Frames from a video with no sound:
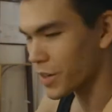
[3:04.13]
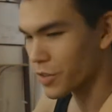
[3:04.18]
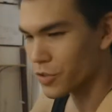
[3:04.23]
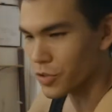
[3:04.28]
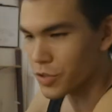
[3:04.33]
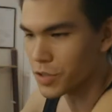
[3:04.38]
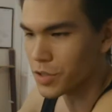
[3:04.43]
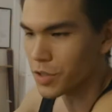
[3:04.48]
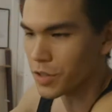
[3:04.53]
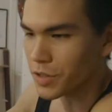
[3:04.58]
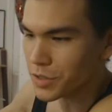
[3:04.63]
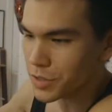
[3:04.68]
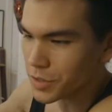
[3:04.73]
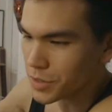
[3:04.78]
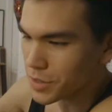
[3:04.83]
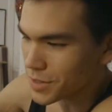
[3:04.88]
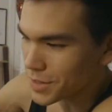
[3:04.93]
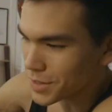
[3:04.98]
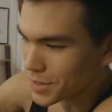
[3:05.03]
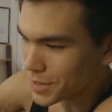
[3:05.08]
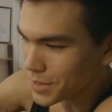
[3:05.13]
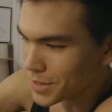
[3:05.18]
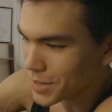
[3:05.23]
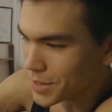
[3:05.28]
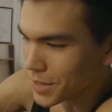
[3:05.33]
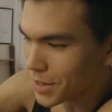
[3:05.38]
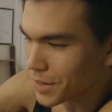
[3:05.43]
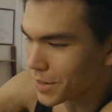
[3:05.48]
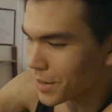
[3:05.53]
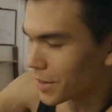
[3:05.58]
It just doesn't
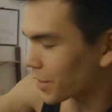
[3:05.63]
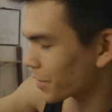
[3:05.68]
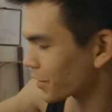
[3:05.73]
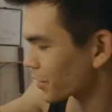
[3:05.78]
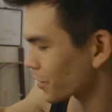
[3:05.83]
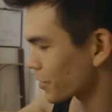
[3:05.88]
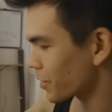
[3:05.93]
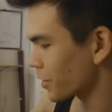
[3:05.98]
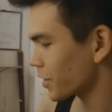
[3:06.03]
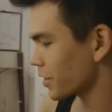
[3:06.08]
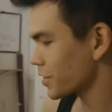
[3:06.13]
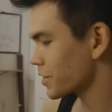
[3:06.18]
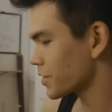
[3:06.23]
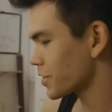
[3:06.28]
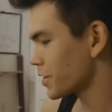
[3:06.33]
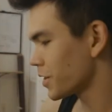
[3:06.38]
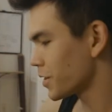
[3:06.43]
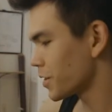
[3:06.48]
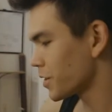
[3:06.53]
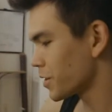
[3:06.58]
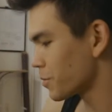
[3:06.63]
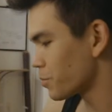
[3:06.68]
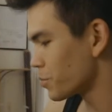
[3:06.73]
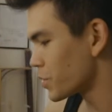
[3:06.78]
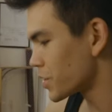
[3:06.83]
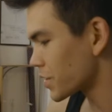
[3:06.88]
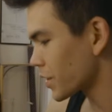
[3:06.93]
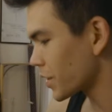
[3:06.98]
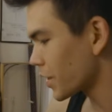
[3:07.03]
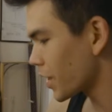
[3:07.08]
stay together, it gets
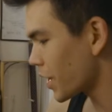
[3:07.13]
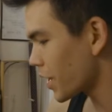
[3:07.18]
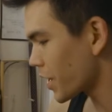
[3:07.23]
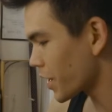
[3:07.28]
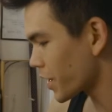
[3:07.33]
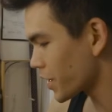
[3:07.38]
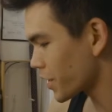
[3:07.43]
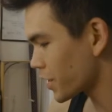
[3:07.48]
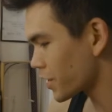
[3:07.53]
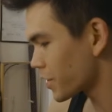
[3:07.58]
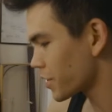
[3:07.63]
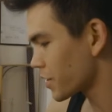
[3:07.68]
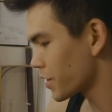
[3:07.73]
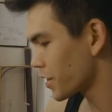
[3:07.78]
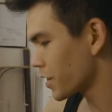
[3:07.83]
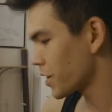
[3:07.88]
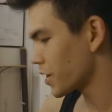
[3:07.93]
misaligned.